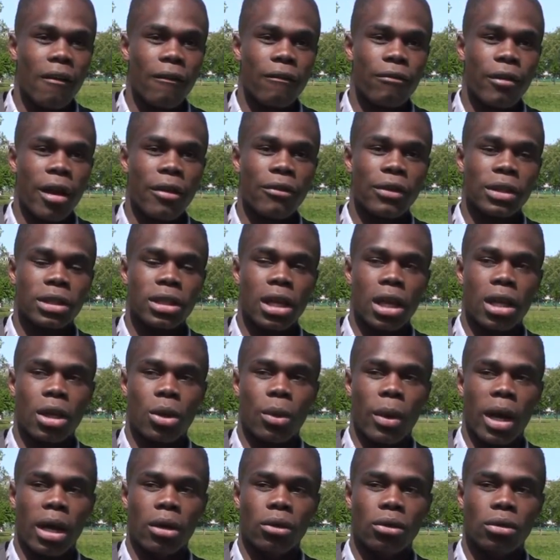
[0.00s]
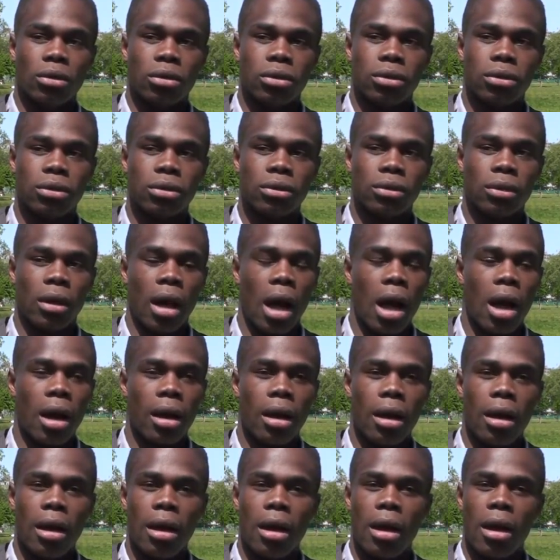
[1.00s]
Favourite takeaway? Oof, I
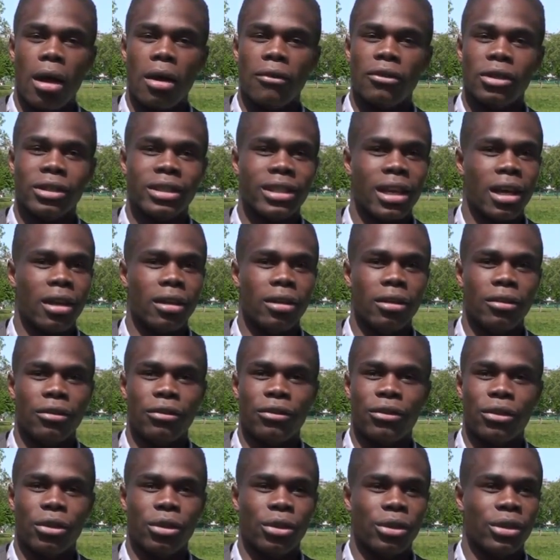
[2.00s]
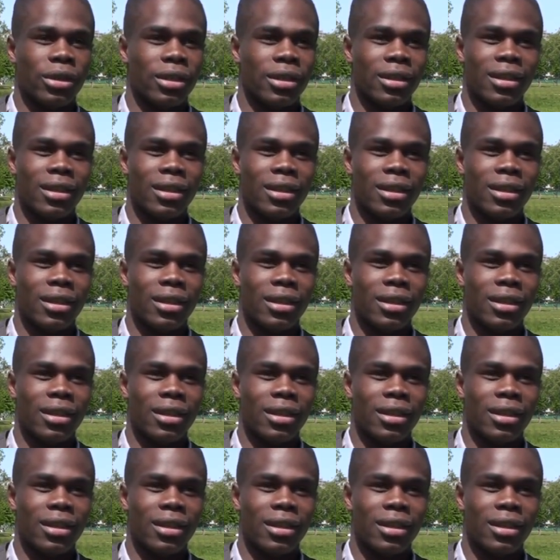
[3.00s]
love Italian food.